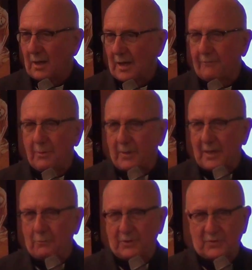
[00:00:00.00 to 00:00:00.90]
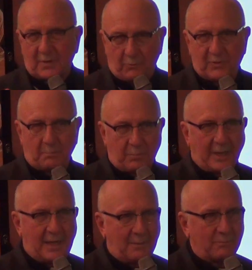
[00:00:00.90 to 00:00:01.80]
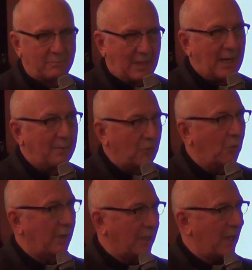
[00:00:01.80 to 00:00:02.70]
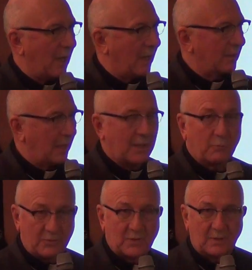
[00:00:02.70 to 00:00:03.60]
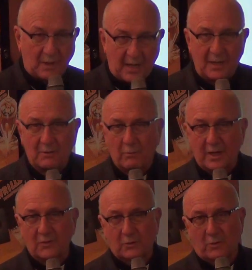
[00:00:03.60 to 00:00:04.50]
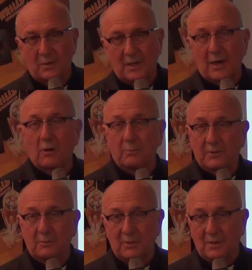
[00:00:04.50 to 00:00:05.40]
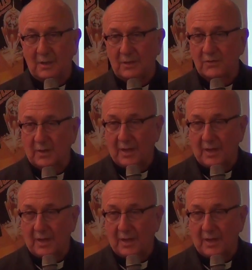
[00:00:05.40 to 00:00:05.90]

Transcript: there was a blame game going on, and it was headed right toward the Arab communities,